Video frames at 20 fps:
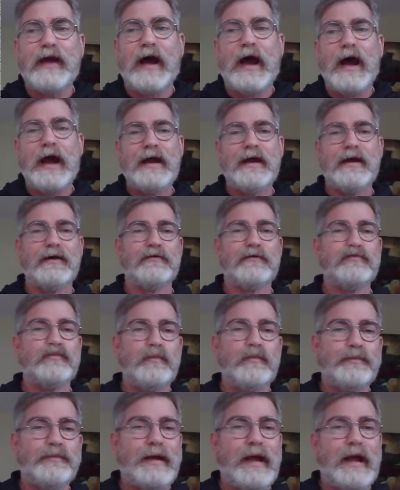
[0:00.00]
I have
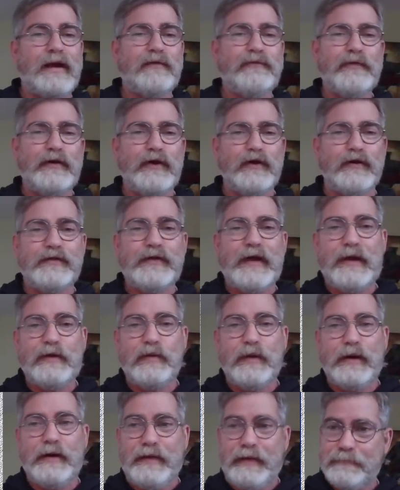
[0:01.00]
had a field day
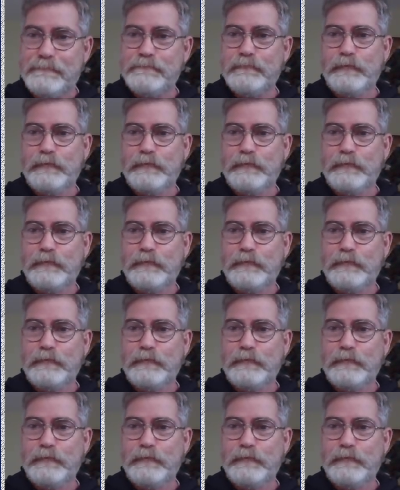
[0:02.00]
with it.